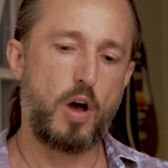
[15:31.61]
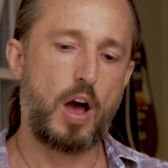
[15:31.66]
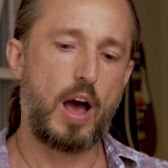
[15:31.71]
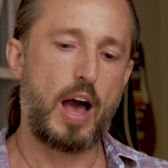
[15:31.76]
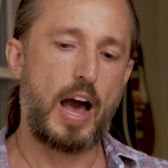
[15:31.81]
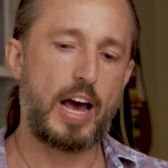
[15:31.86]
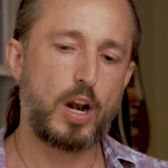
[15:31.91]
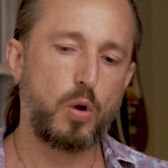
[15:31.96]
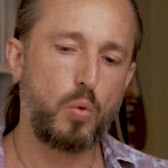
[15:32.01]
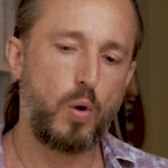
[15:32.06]

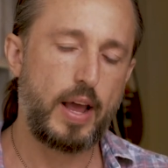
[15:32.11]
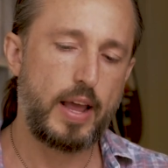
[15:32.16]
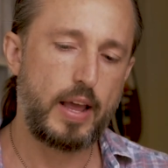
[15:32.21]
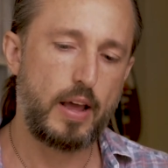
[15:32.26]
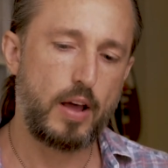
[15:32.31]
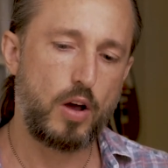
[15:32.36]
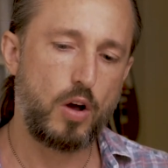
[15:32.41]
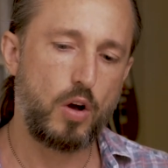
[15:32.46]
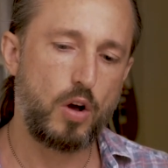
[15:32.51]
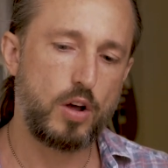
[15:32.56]
how do
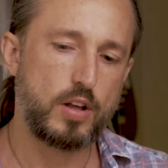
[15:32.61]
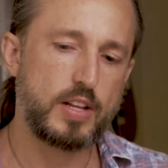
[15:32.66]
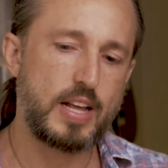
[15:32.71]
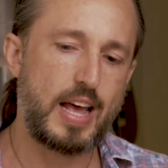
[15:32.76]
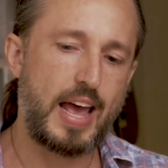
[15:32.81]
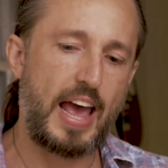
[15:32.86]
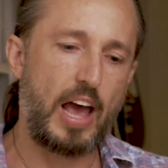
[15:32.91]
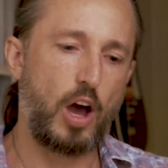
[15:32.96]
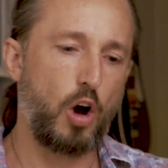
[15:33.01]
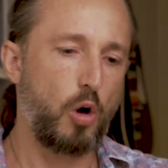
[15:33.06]
I
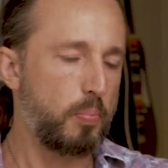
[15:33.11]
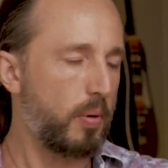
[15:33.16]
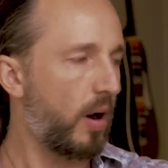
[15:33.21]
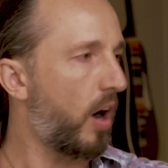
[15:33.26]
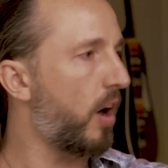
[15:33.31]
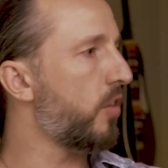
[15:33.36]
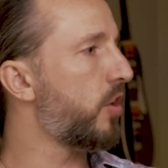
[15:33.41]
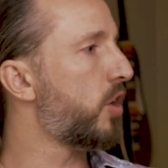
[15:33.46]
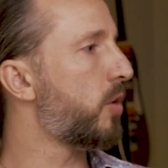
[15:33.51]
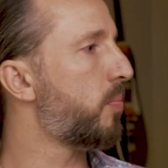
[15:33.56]
help
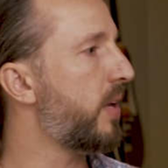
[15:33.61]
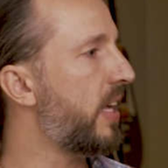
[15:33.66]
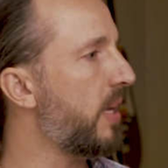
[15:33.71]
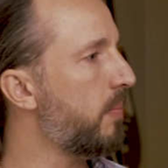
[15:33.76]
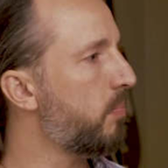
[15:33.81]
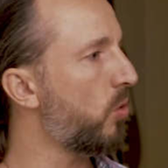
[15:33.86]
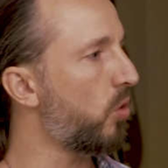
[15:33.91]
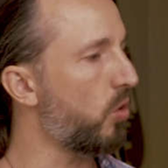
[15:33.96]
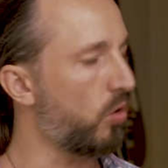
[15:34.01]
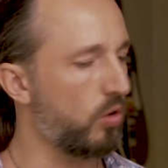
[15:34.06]
other
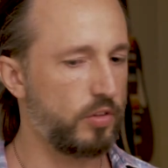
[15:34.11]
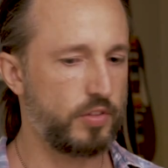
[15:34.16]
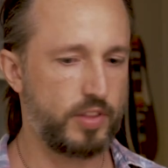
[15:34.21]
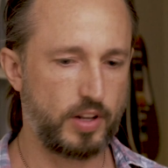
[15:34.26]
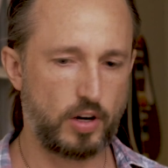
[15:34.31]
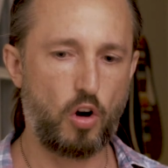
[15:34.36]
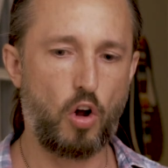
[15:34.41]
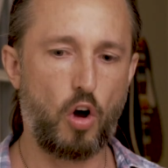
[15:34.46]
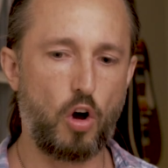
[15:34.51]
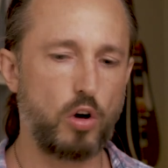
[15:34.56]
people that
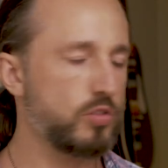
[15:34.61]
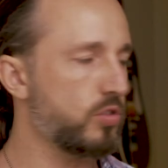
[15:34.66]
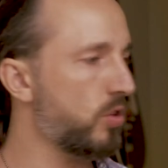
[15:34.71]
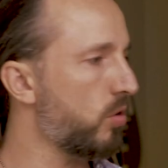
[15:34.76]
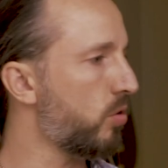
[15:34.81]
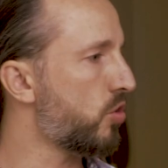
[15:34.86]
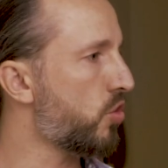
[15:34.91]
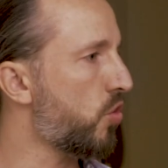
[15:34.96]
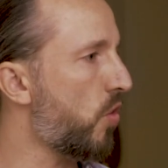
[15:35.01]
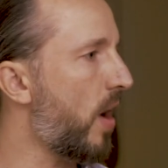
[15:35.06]
are also
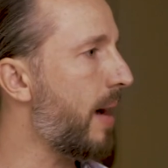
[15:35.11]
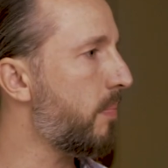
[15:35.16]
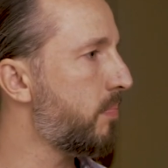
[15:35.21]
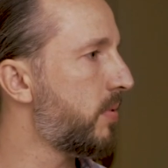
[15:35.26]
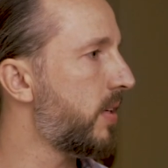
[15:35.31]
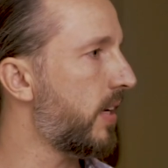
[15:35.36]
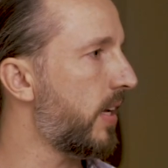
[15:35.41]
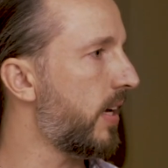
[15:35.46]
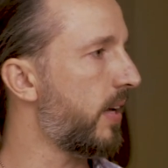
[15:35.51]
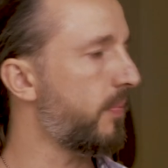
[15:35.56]
trapped
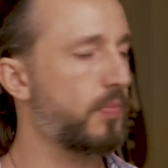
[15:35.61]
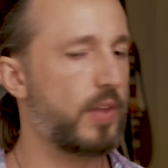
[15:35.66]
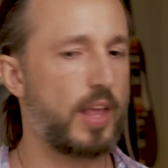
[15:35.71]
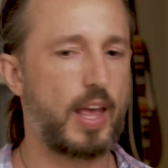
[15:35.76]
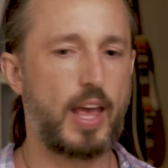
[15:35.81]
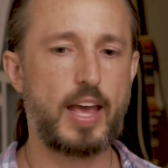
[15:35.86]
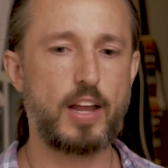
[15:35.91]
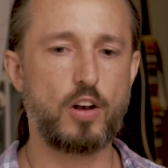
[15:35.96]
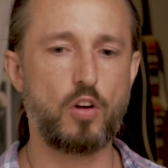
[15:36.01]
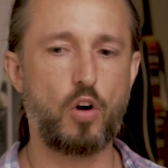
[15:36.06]
in it
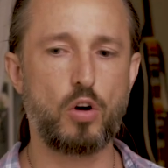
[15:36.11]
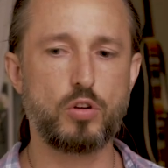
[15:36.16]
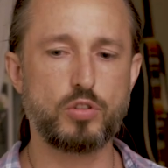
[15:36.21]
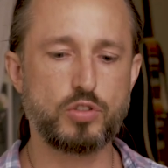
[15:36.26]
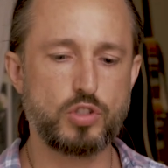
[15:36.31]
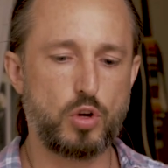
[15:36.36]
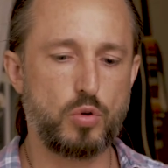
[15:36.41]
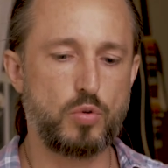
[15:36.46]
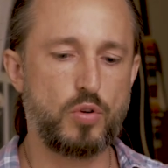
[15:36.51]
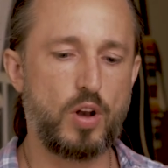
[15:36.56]
and mm-hmm.
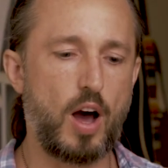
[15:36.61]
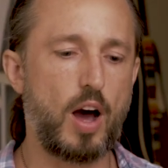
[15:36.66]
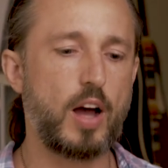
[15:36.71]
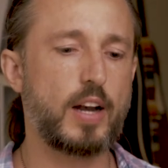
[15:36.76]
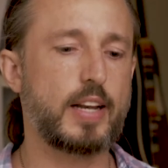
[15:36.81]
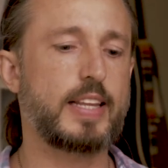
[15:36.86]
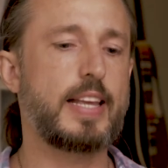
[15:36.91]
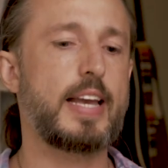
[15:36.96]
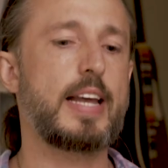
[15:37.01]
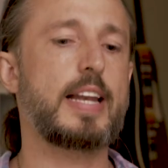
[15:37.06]
also
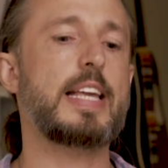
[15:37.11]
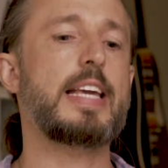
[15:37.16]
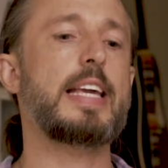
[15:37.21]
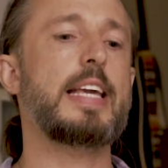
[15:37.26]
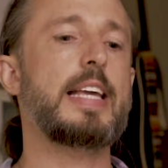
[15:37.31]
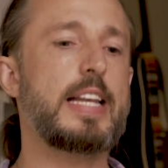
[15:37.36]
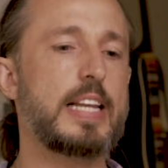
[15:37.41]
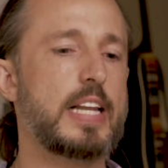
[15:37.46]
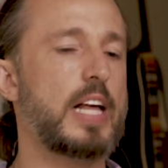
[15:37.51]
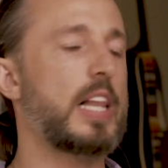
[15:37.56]
not get
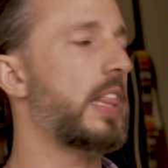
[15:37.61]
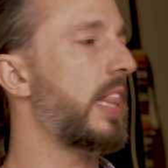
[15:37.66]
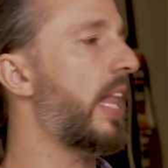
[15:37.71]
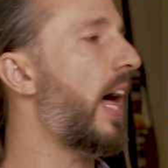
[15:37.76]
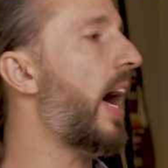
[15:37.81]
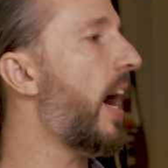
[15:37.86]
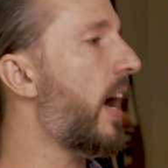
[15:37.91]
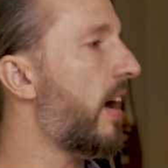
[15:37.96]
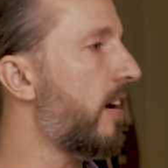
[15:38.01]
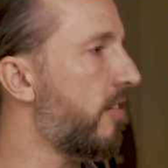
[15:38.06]
eaten
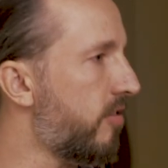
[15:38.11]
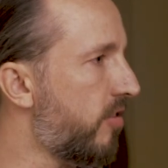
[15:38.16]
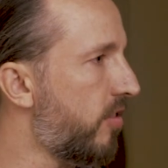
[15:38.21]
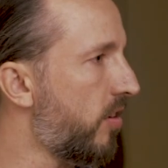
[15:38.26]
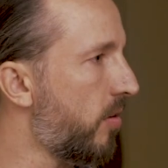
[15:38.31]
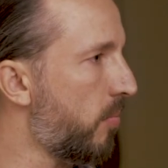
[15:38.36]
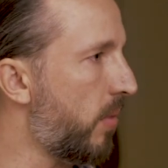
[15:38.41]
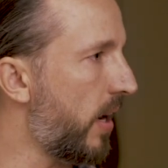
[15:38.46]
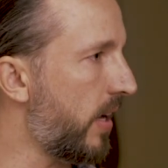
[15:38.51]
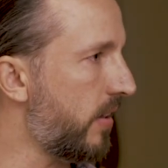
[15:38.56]
alive
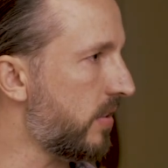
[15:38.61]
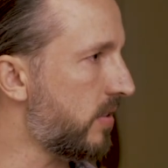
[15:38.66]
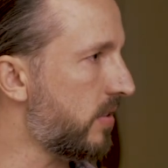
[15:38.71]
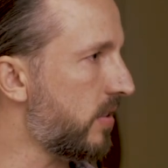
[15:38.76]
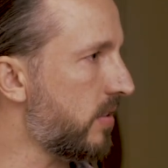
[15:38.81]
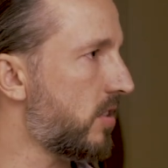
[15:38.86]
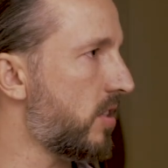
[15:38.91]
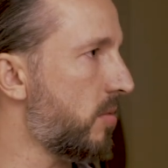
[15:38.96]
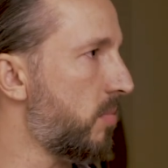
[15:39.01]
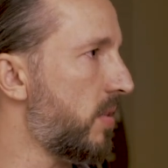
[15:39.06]
by the
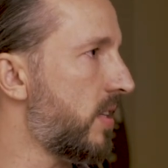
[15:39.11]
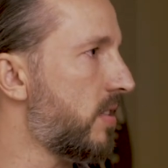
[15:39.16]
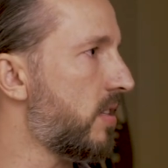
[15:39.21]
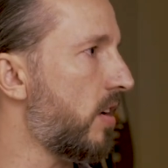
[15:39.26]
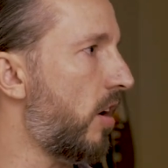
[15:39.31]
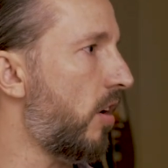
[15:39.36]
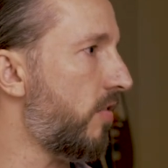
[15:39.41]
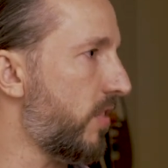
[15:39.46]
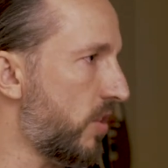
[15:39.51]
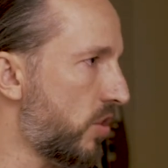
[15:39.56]
system
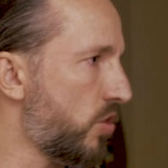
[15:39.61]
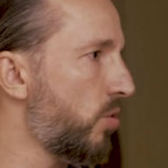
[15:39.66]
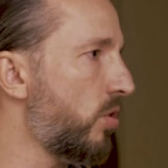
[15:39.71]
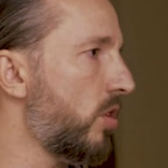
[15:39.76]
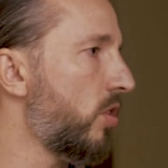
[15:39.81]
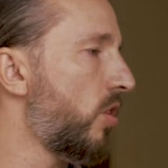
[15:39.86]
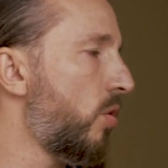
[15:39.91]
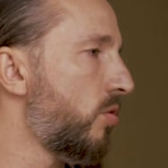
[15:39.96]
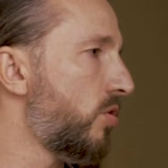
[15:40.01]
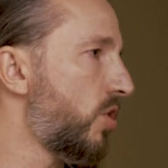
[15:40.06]
itself? And
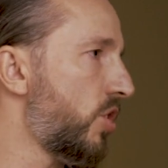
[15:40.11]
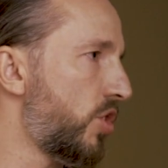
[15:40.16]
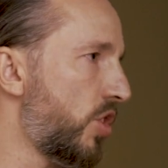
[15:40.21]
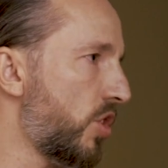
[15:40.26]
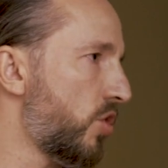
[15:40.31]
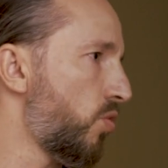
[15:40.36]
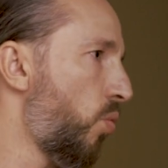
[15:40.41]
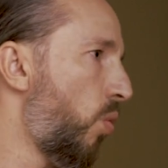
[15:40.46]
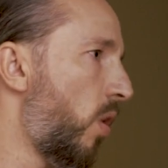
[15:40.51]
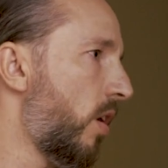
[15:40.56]
student loans is
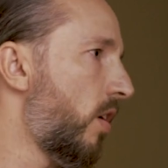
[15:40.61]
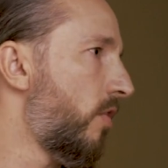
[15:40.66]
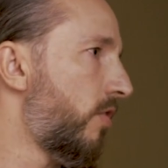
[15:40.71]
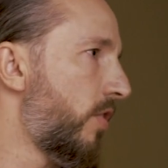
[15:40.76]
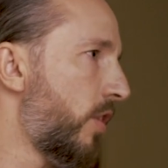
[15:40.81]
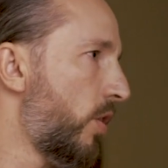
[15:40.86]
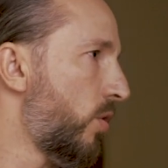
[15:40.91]
just one of